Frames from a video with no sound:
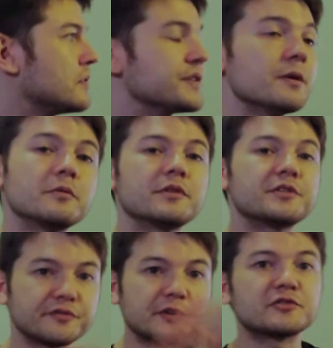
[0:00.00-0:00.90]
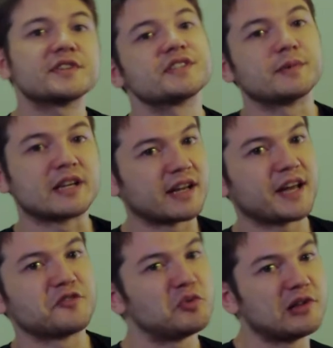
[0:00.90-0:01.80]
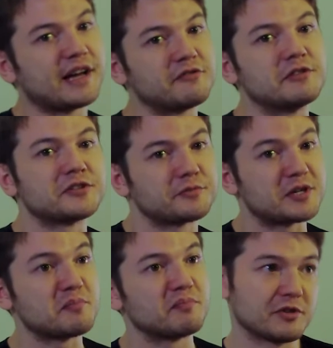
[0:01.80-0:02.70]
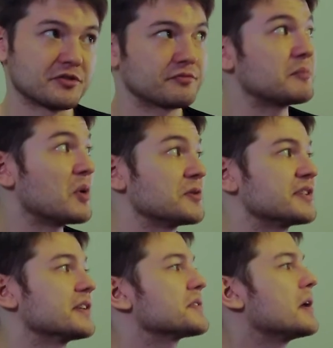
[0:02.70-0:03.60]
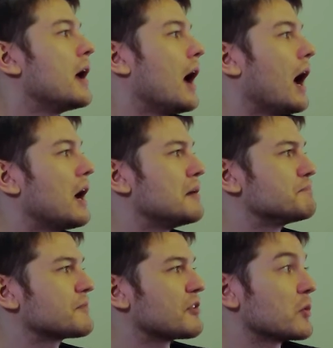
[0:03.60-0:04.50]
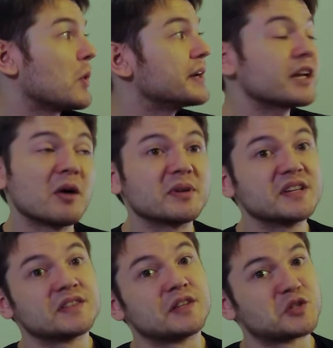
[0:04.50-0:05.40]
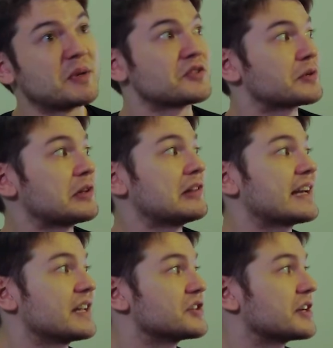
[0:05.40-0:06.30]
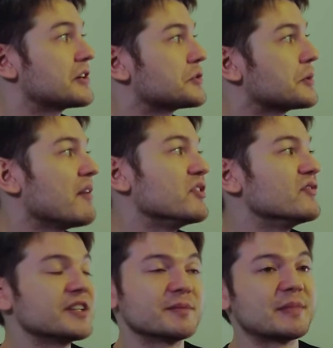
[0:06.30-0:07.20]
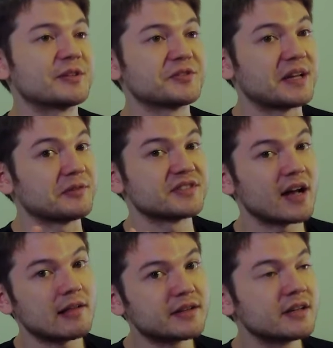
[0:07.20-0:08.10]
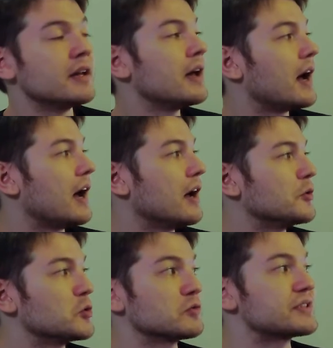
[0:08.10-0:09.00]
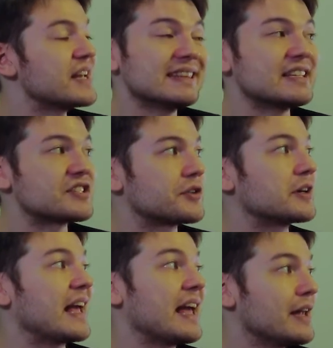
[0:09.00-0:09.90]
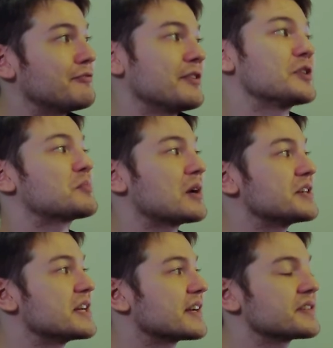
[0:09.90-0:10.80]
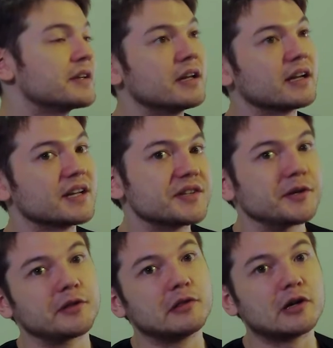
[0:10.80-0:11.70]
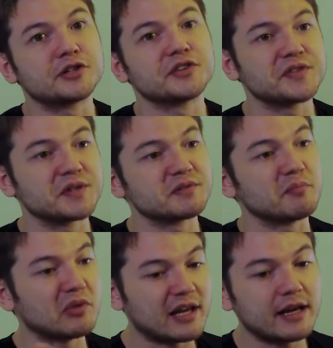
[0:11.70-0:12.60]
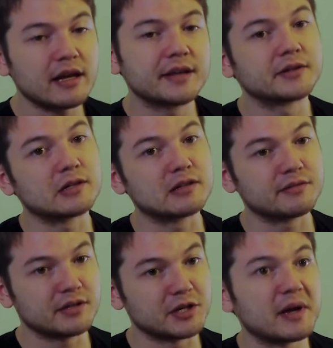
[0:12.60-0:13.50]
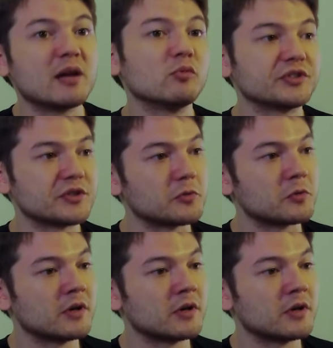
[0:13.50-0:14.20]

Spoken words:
So there's a few trends that we can kind of pull out of these three postings. For one, companies in this space really like engineers who have the fundamentals down solid, who routinely start and finish projects, consider the larger systems at play, and are able to